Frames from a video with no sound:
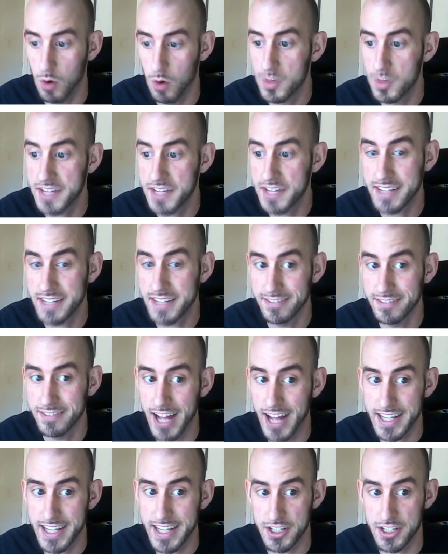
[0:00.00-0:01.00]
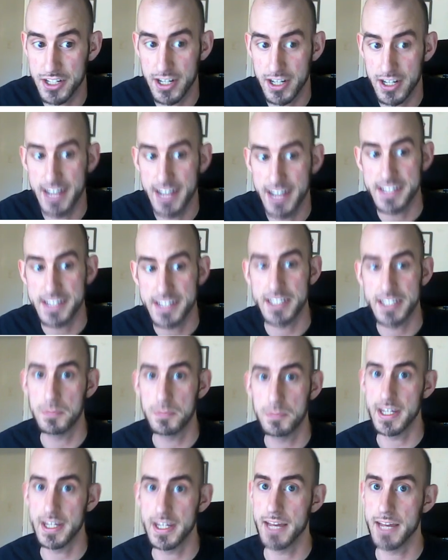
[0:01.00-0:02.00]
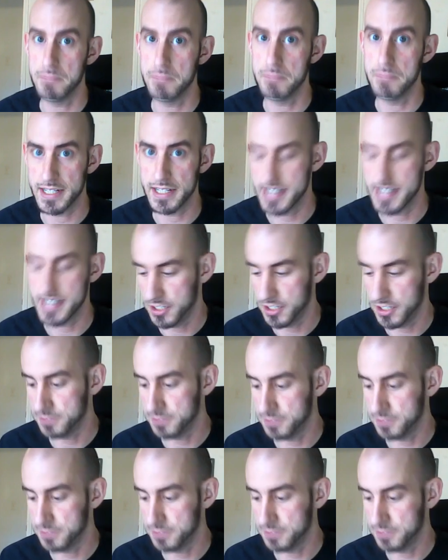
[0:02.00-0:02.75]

We've gained a lot here, and it's going to be a big deal.